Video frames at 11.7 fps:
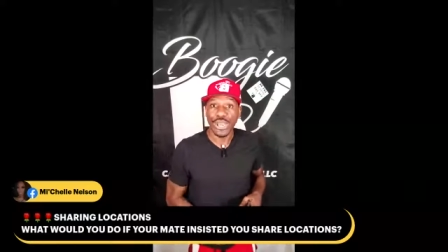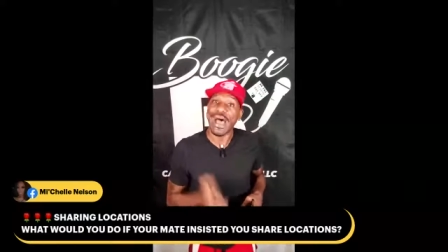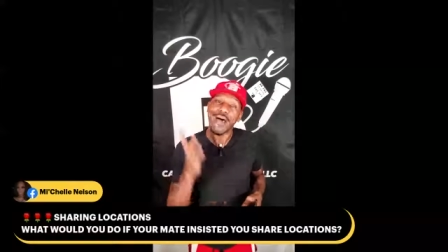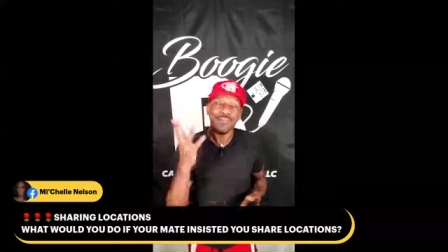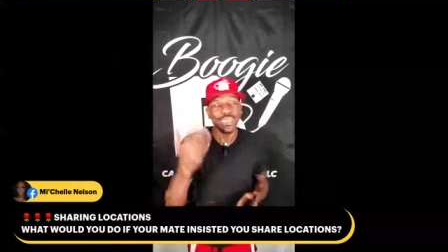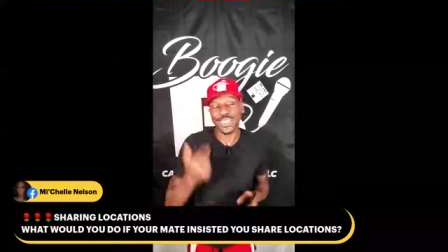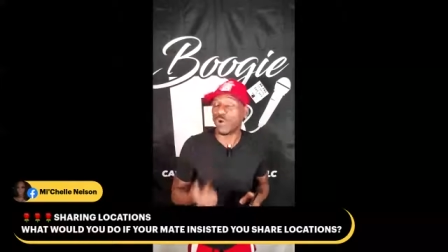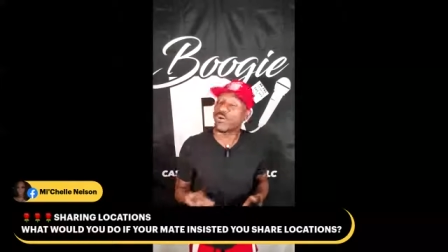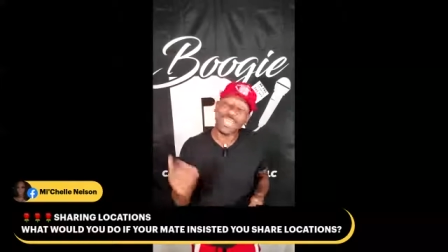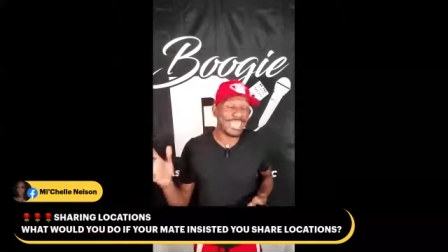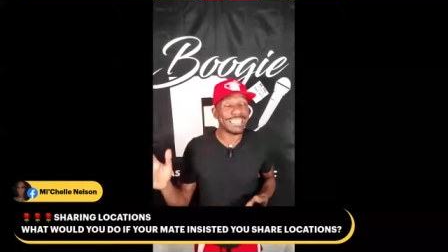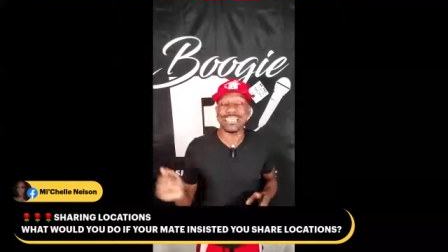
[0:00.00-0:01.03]
I mean,
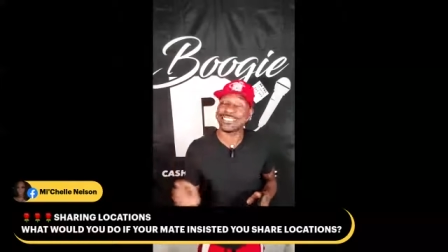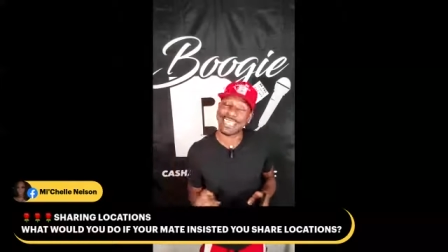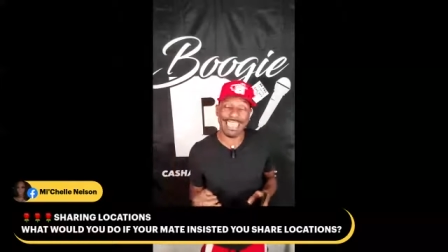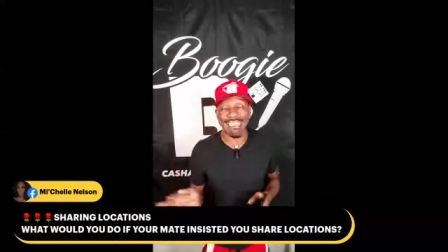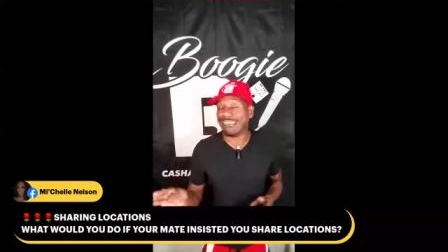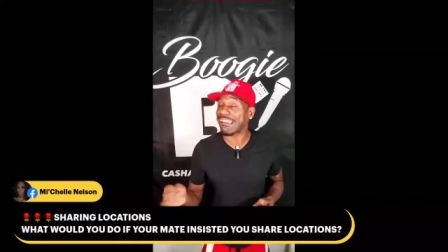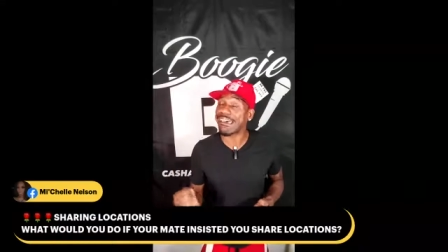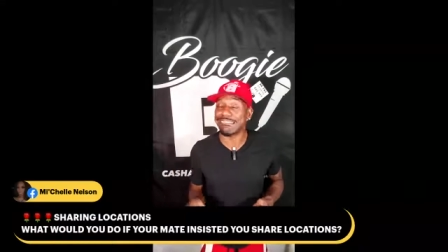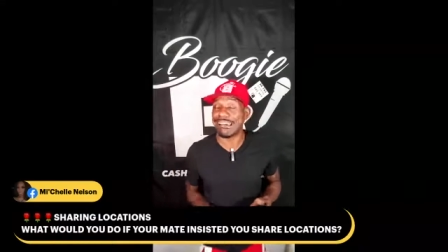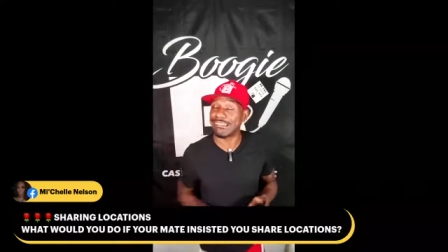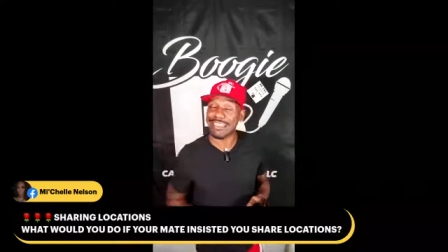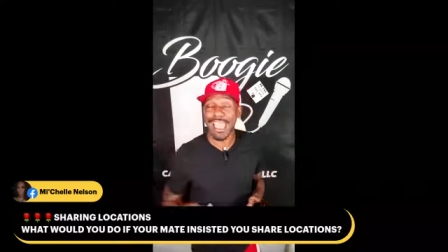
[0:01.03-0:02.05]
okay, because I ain't got
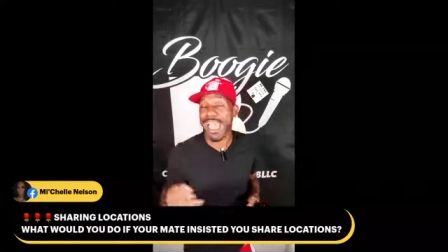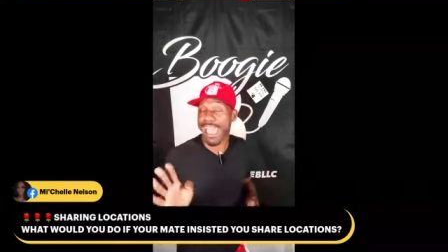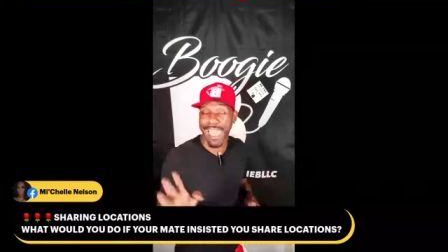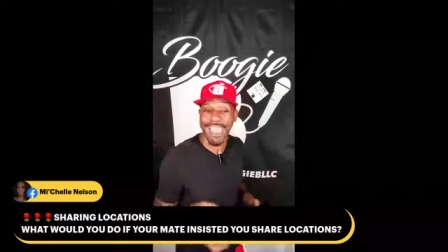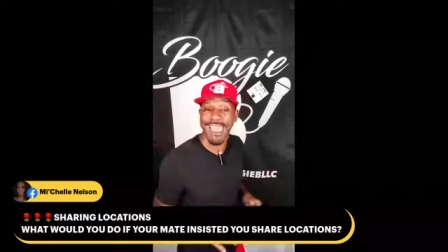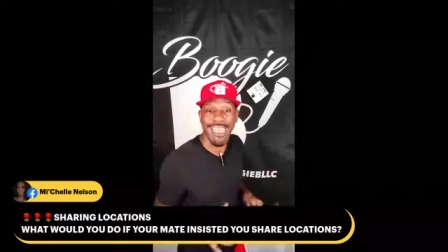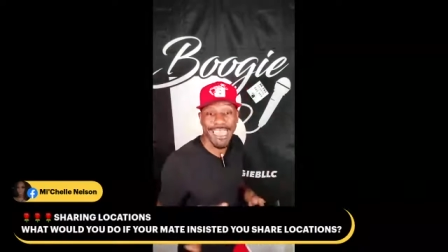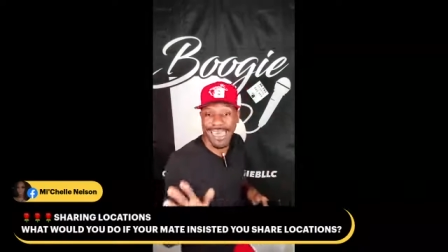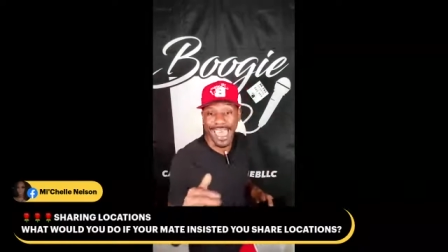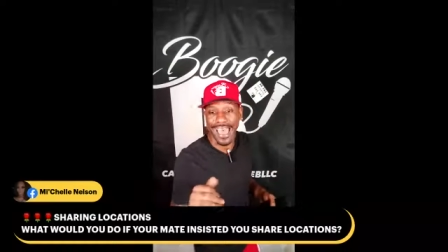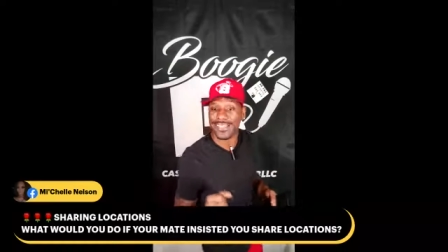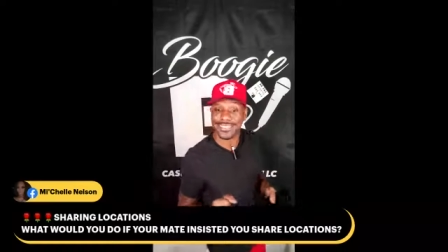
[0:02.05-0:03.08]
that. Nah, I,
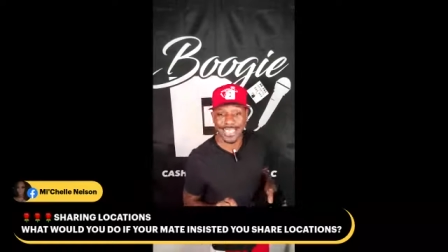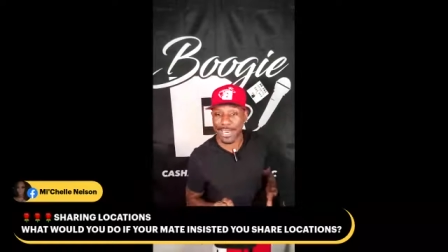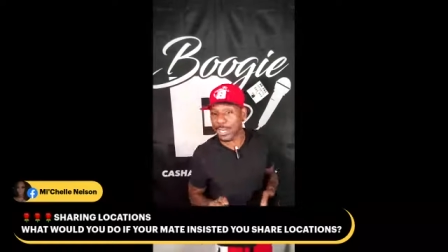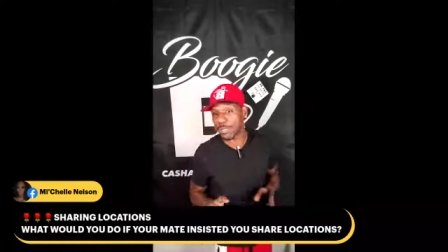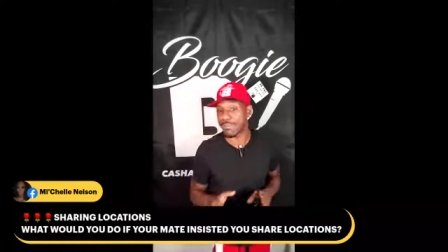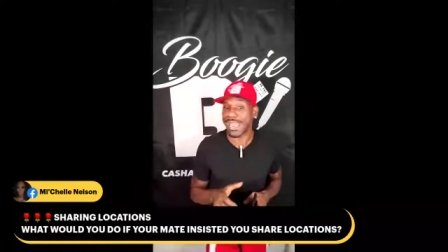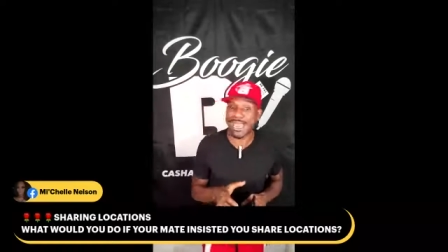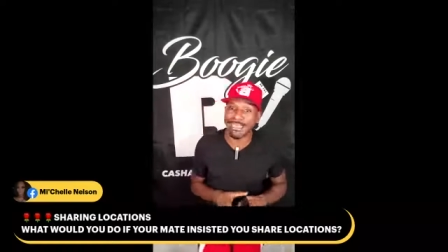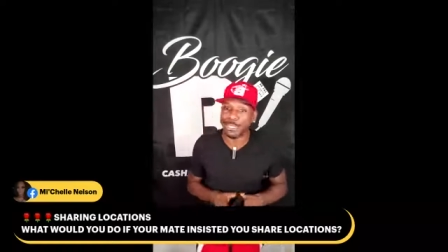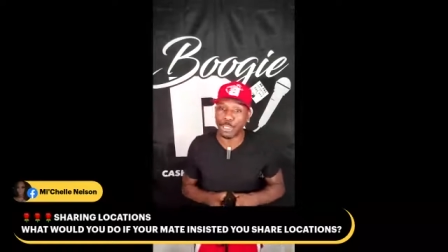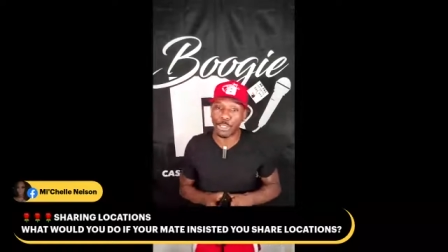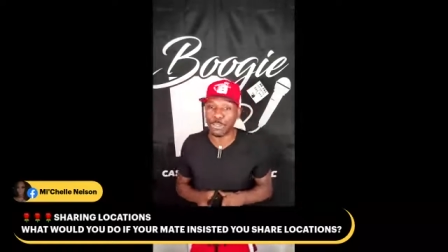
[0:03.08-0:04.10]
I turn
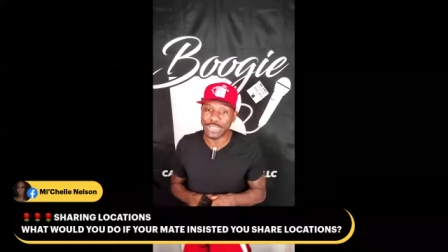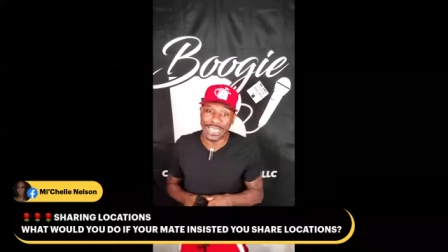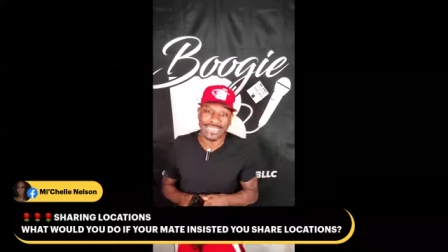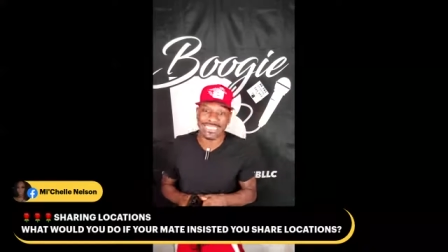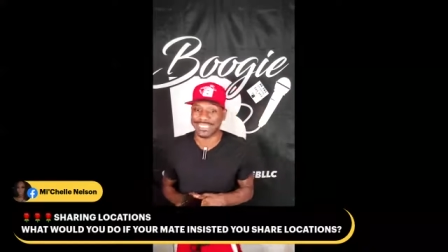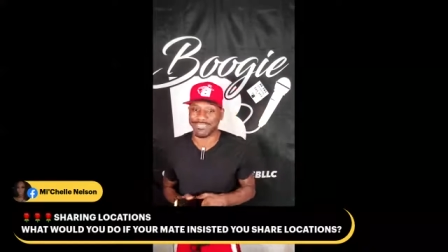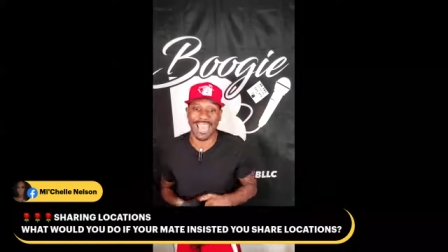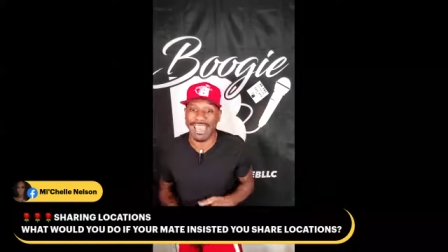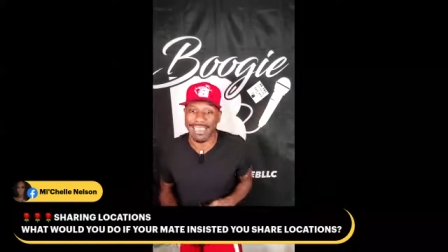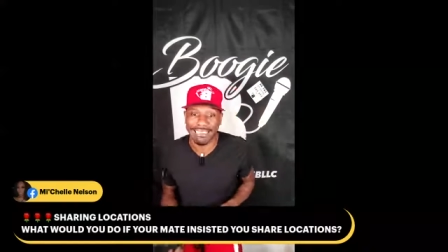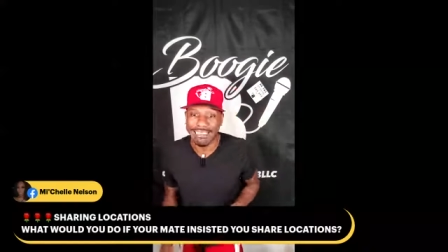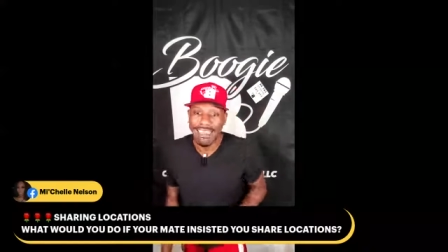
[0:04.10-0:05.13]
mine on. That's
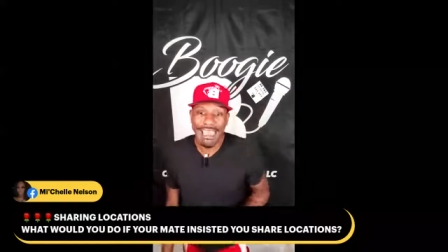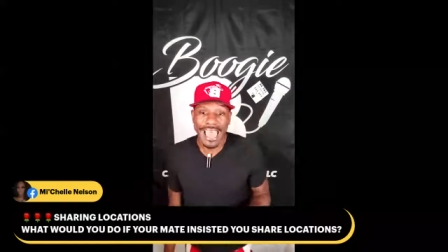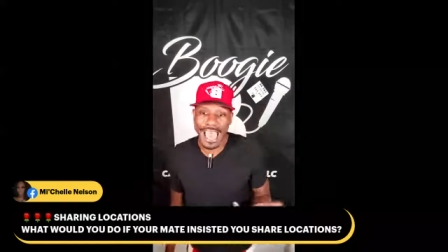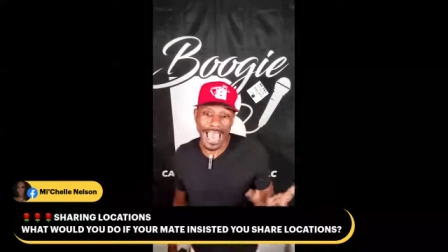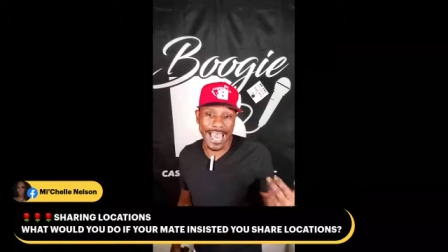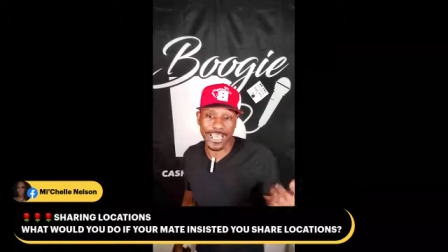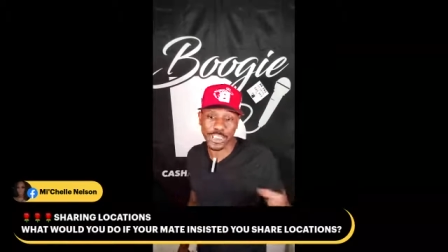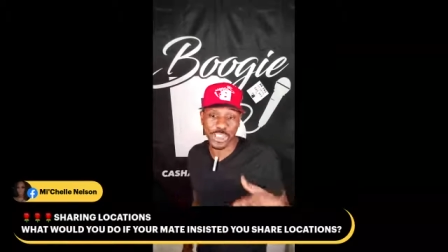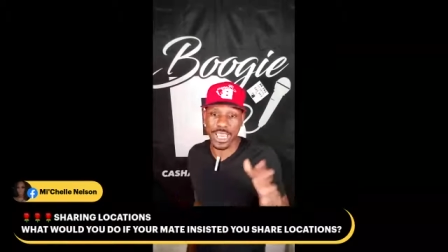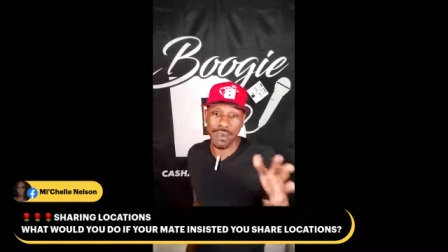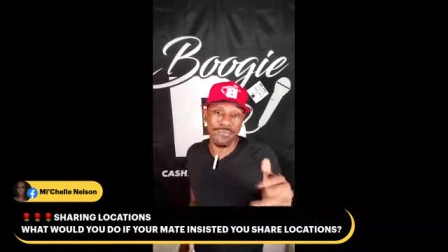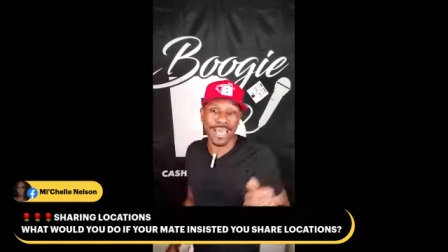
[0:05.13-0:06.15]
fine. I'll
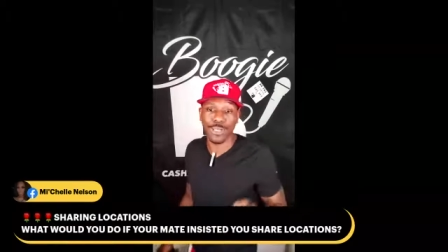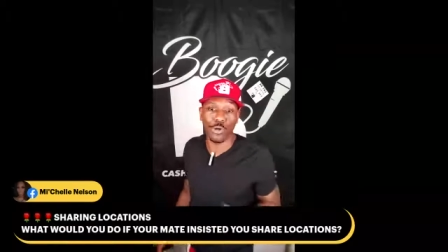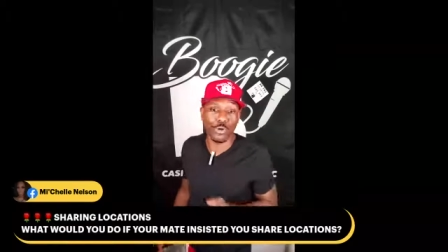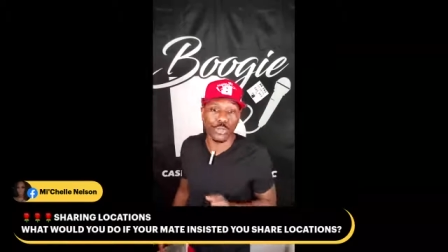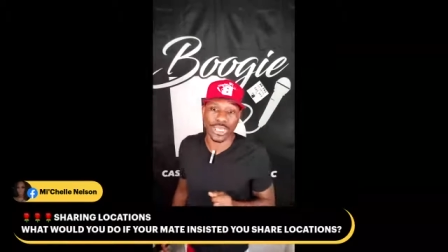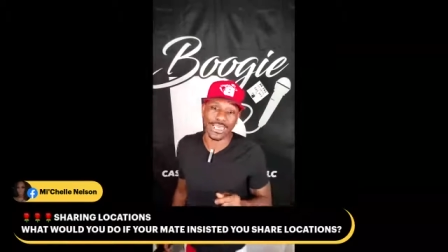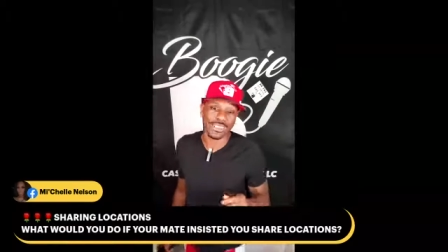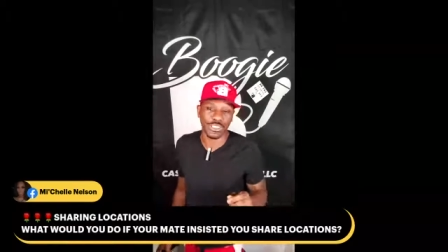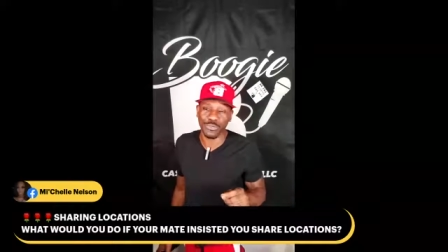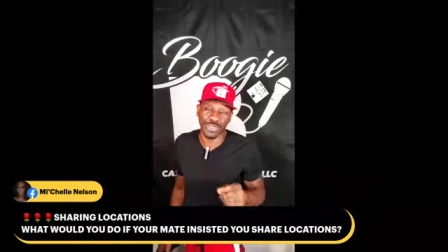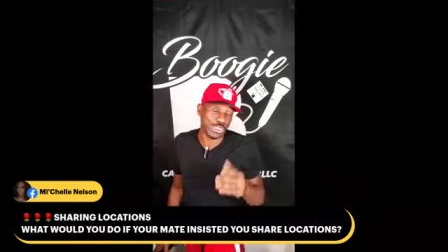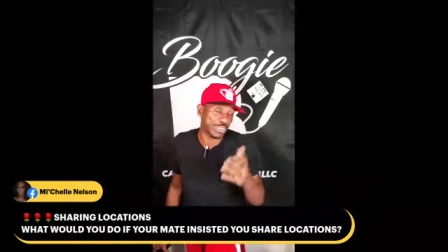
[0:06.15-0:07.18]
share my location
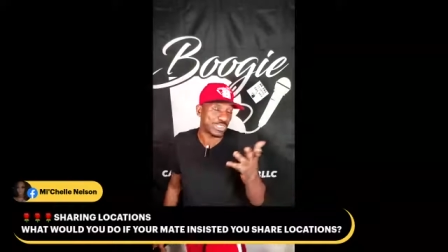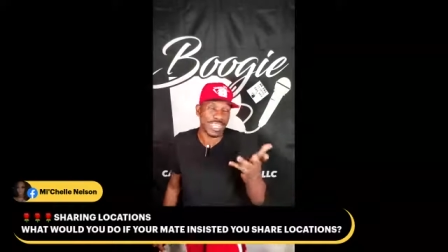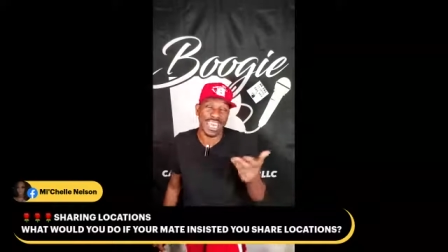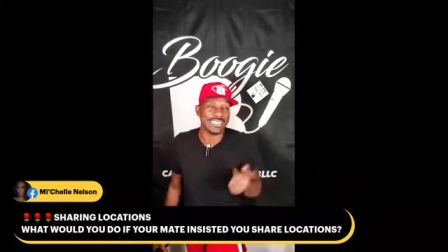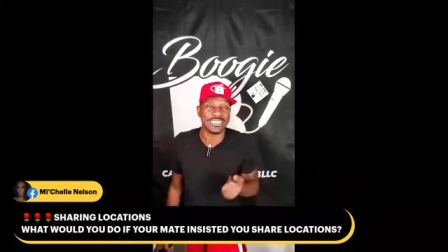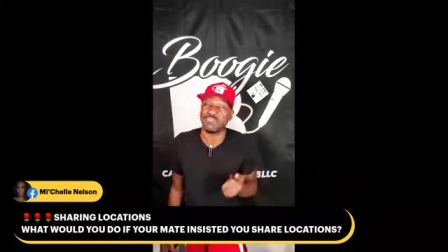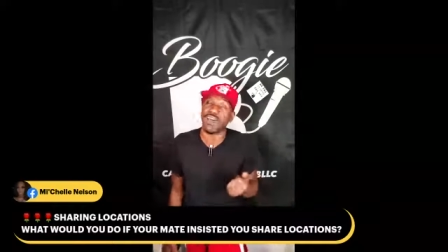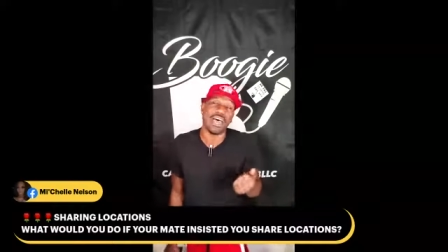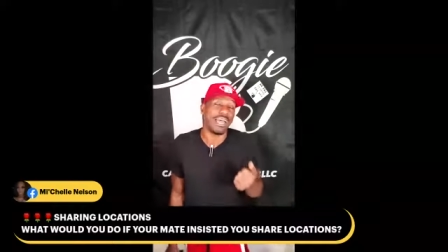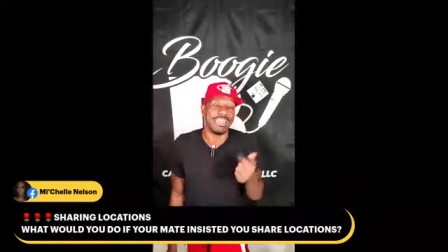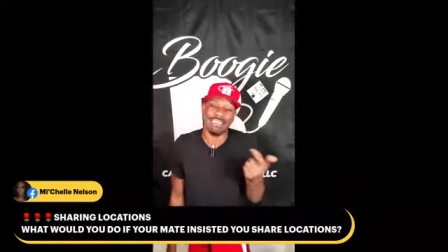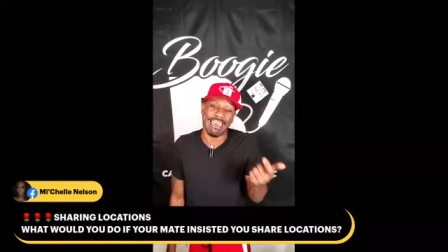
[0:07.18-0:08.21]
with you. That's fine.